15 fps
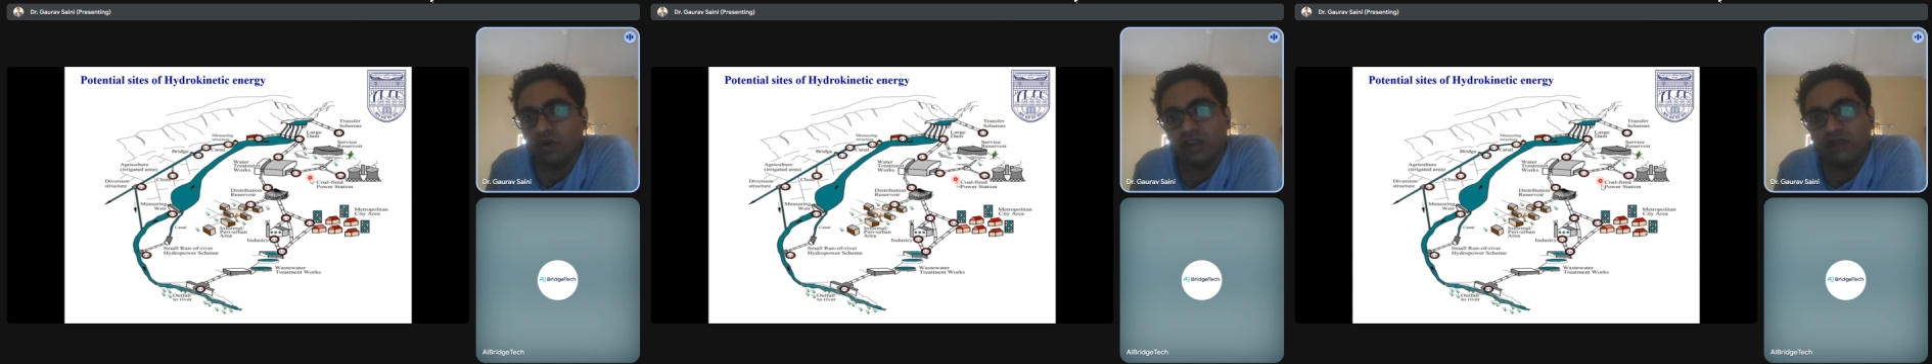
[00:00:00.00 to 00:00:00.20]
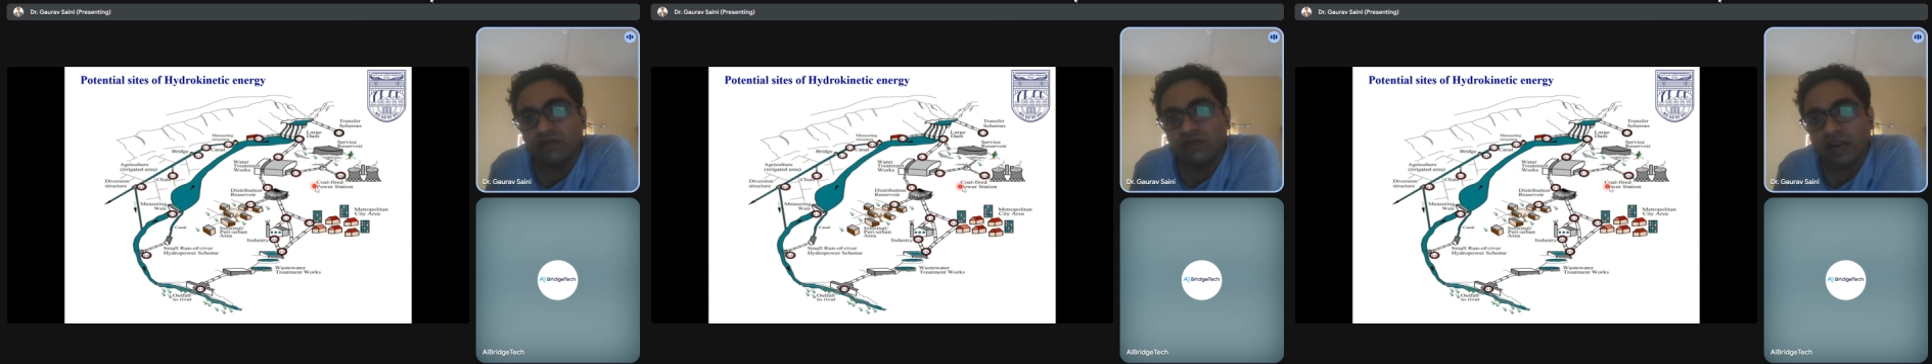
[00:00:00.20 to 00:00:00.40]

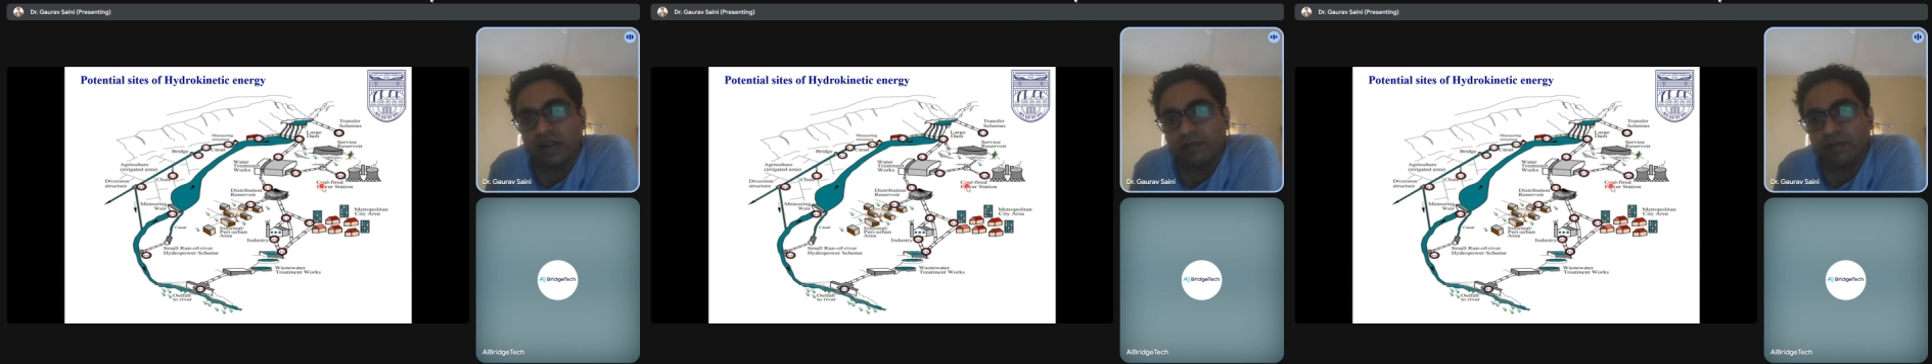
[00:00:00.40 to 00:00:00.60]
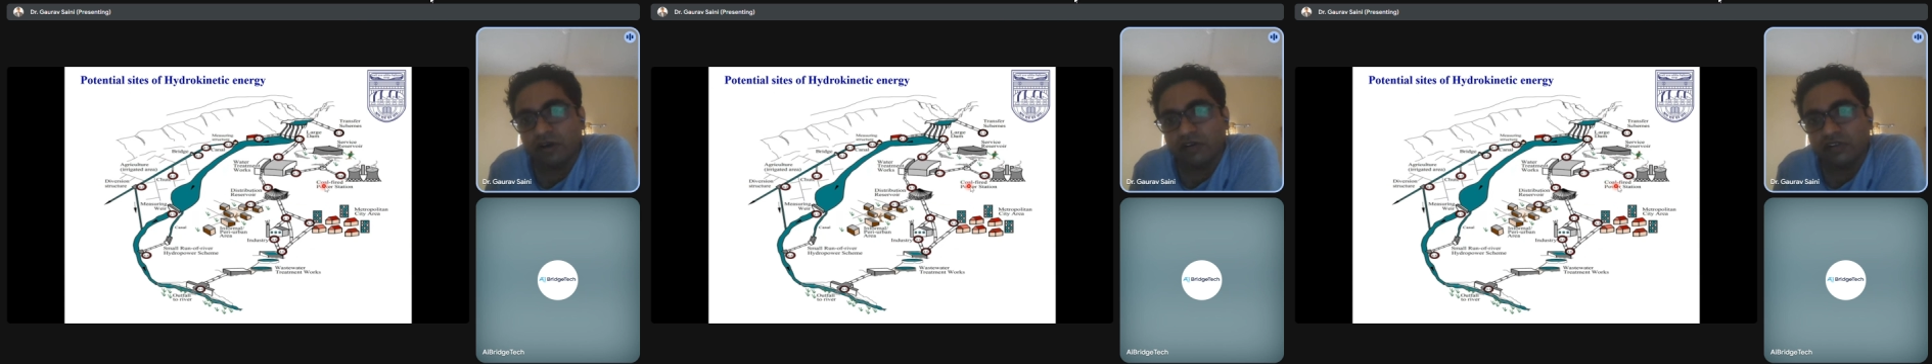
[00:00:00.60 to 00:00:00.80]
coil
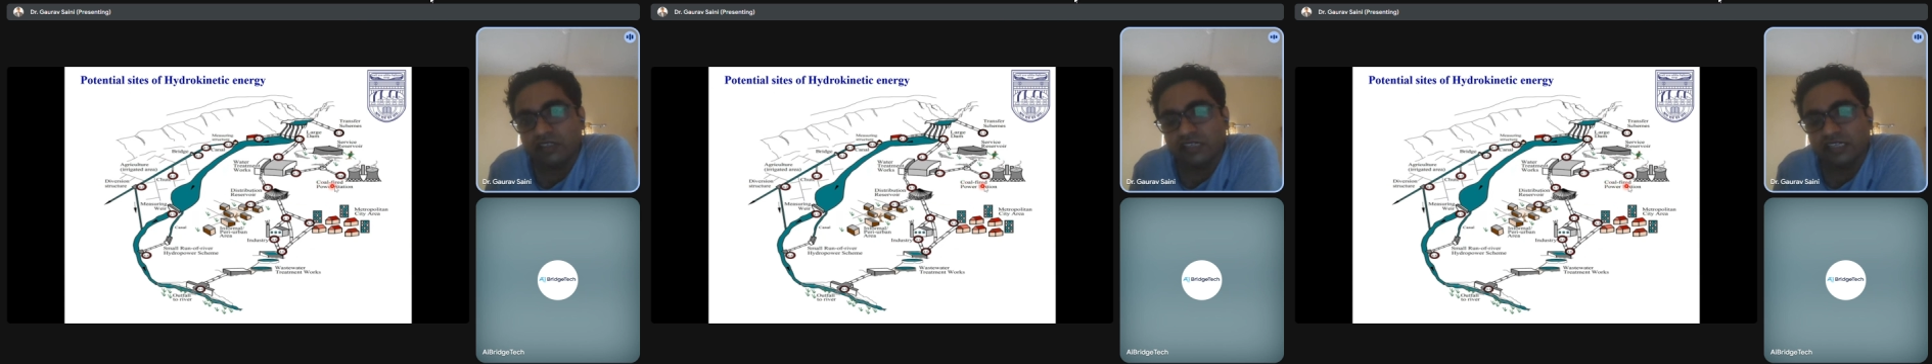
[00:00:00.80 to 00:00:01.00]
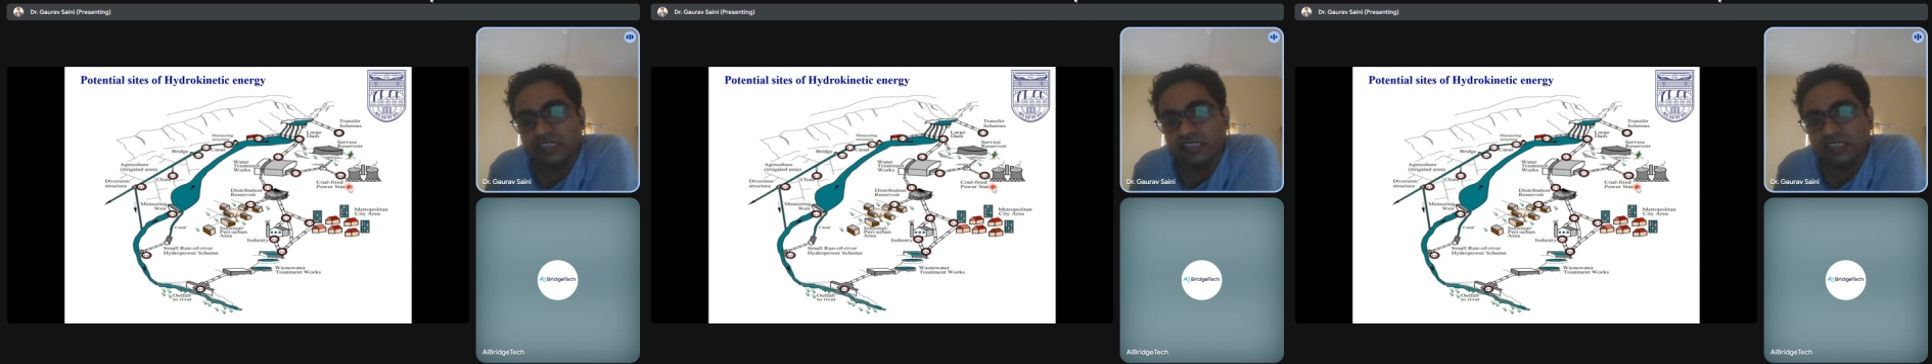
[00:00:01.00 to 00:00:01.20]
fired power
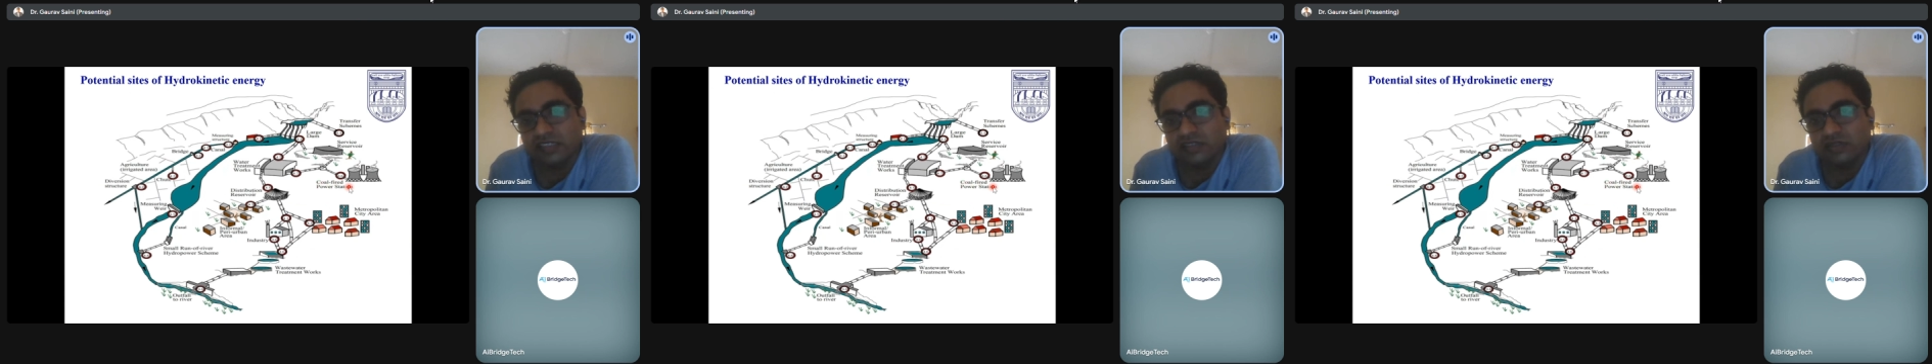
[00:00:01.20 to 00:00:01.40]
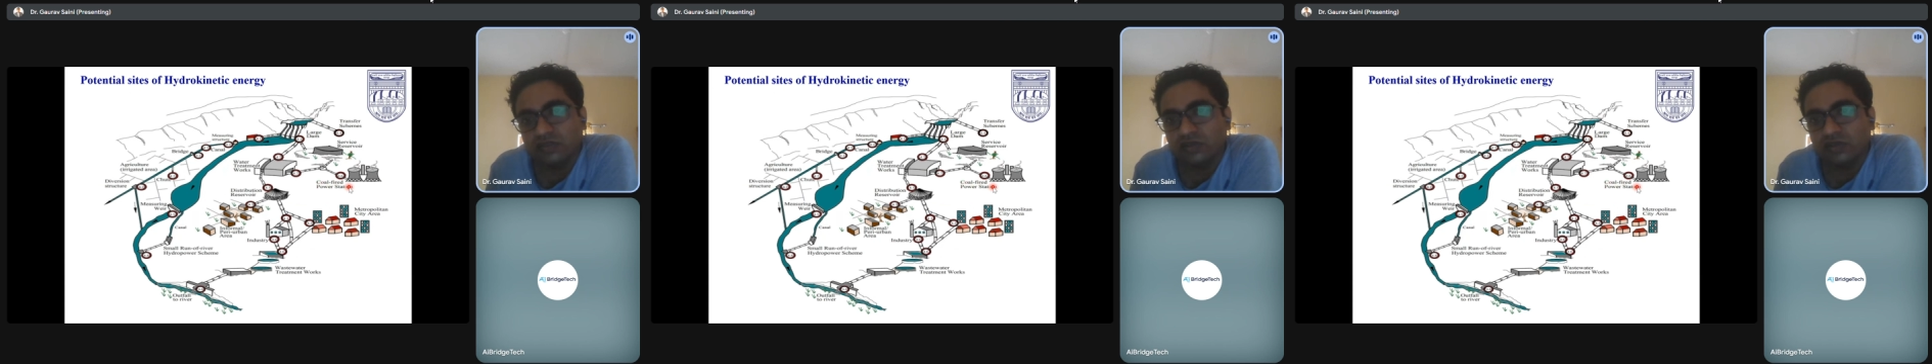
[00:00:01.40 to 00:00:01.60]
stations.